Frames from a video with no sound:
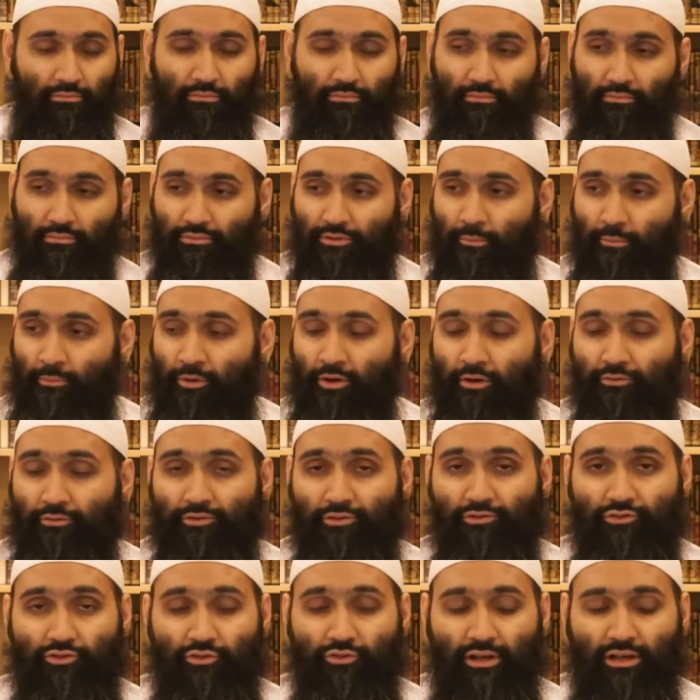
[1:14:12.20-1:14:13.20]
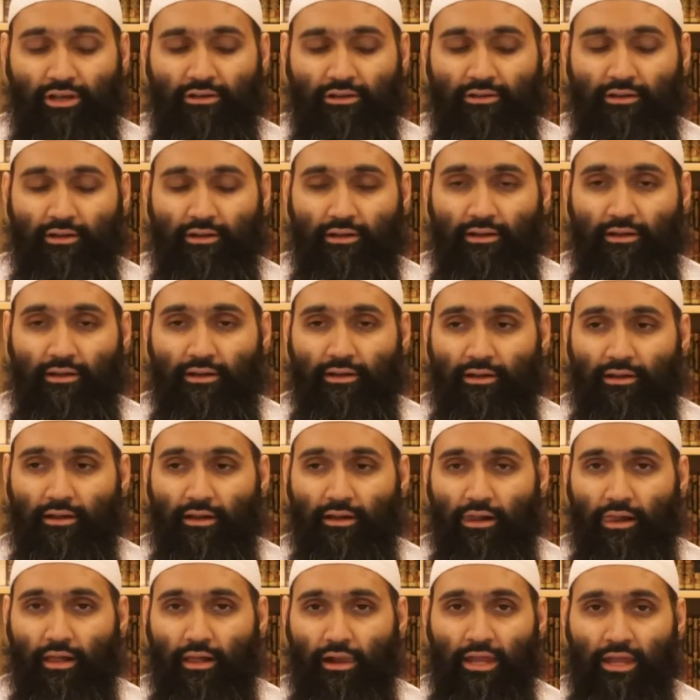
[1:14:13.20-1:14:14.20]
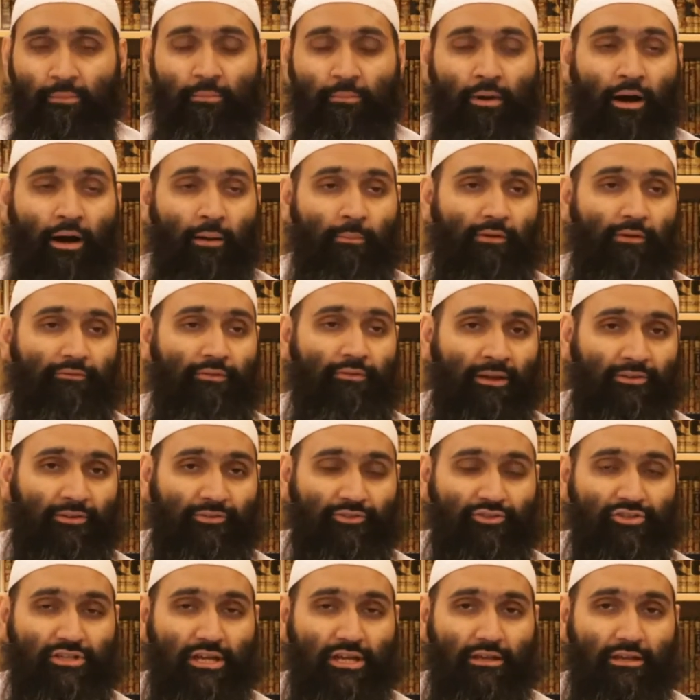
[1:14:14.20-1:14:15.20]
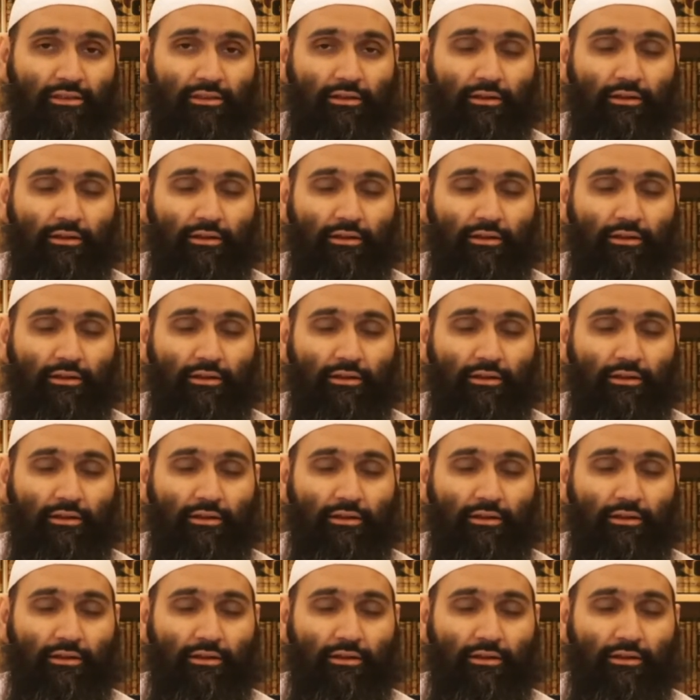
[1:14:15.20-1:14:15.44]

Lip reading: someone off the street, imam of a masjid,